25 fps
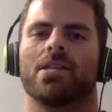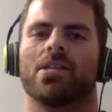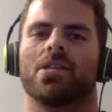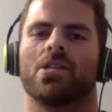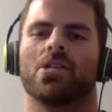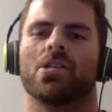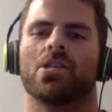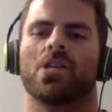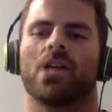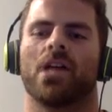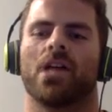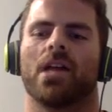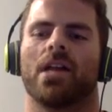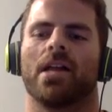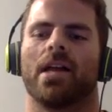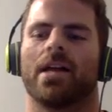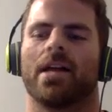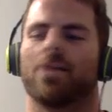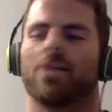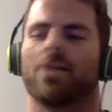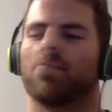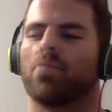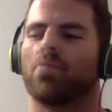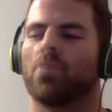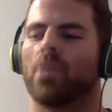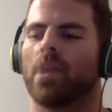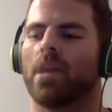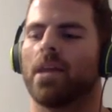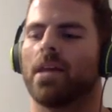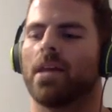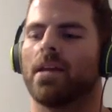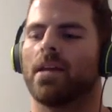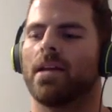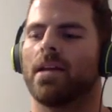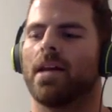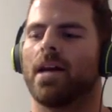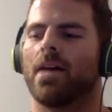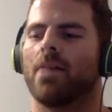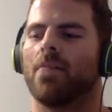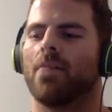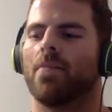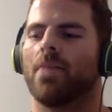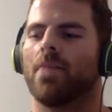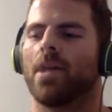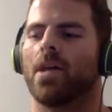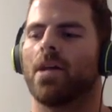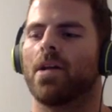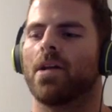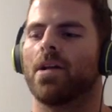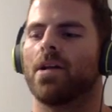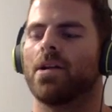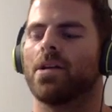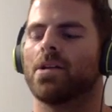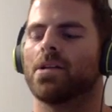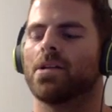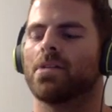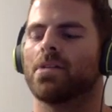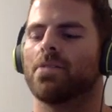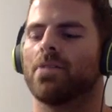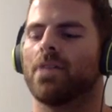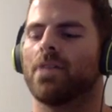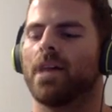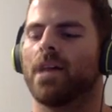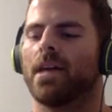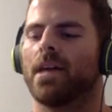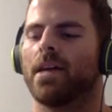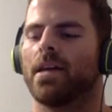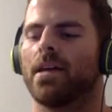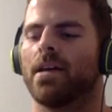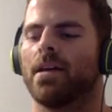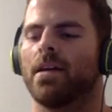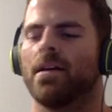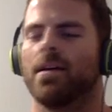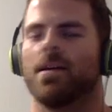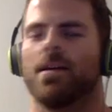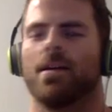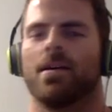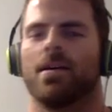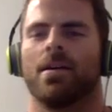and just kind of like breaking down barriers of like